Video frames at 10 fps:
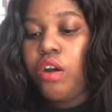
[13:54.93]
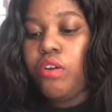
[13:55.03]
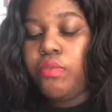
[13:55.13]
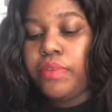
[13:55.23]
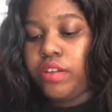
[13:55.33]

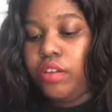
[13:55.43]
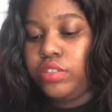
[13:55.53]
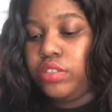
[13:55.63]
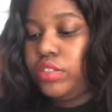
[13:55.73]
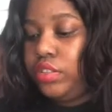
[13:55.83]
Oh my gosh,
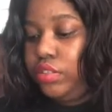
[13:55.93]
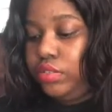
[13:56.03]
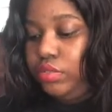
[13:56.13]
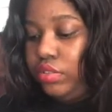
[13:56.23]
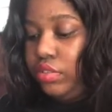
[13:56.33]
this is
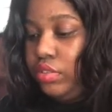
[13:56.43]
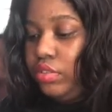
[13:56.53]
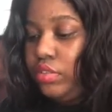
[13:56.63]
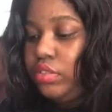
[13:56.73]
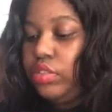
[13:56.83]
cute.
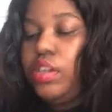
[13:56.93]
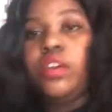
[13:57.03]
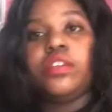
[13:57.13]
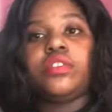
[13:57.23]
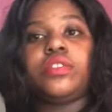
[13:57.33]

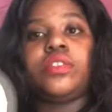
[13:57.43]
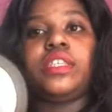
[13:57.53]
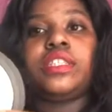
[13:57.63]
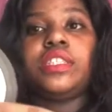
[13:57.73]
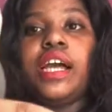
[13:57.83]
So
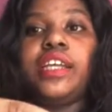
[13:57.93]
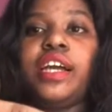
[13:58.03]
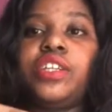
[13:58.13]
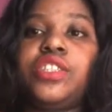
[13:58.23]
this is, it actually